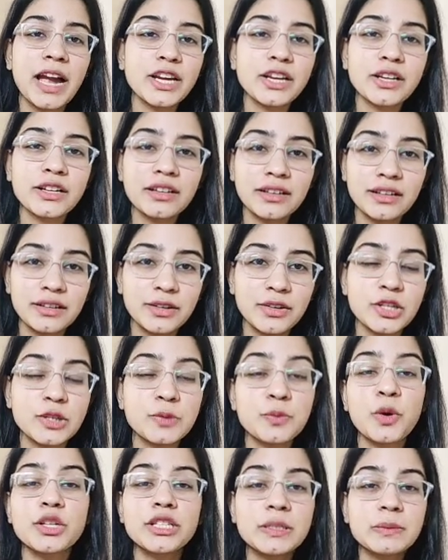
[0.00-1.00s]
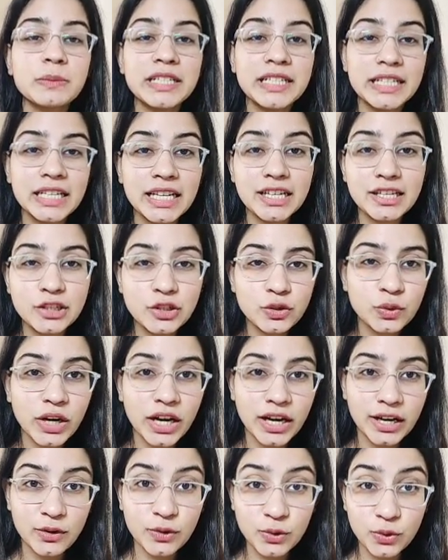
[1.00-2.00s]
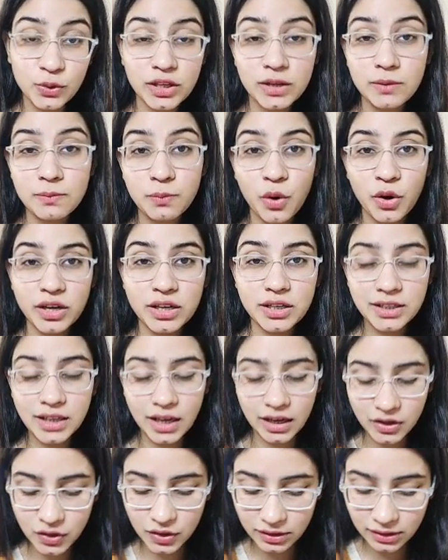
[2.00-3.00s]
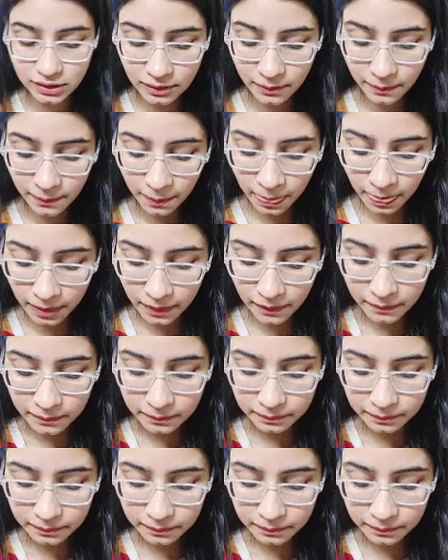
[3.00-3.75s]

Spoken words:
my responsibility is to let you know the important sections.